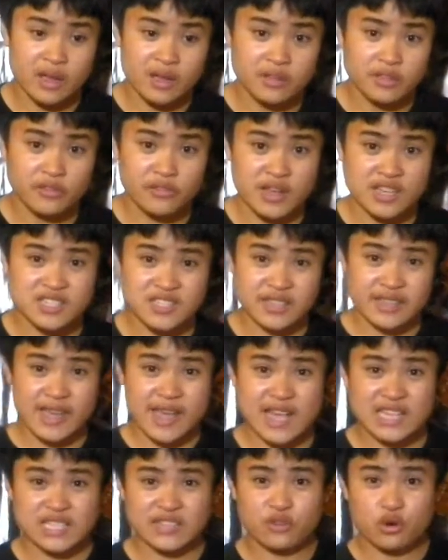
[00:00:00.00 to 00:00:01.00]
The rest of the
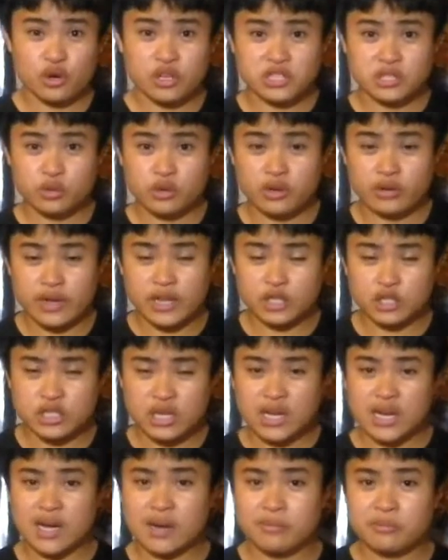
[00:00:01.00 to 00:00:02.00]
cast, of course, do a great
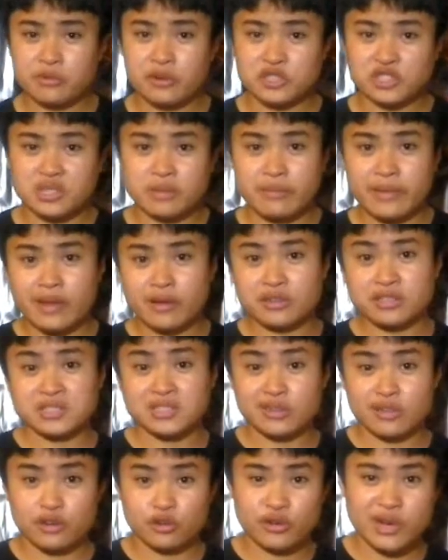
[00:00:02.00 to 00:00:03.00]
job. Christian Bale is
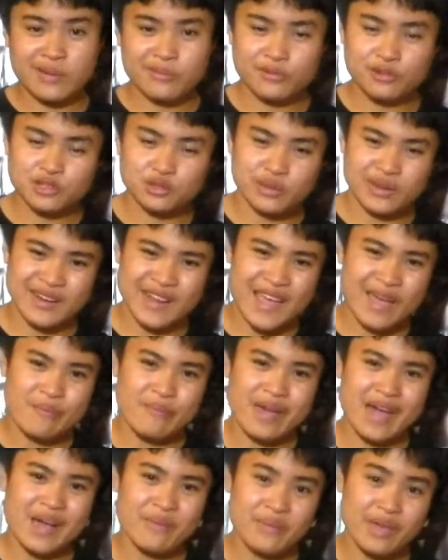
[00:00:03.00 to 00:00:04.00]
still a great Bruce Wayne and
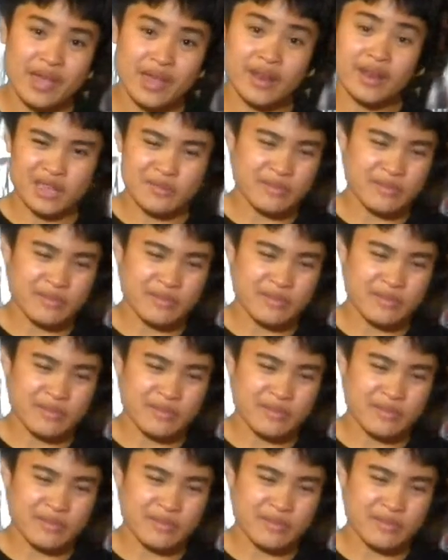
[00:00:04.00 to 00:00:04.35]
Batman.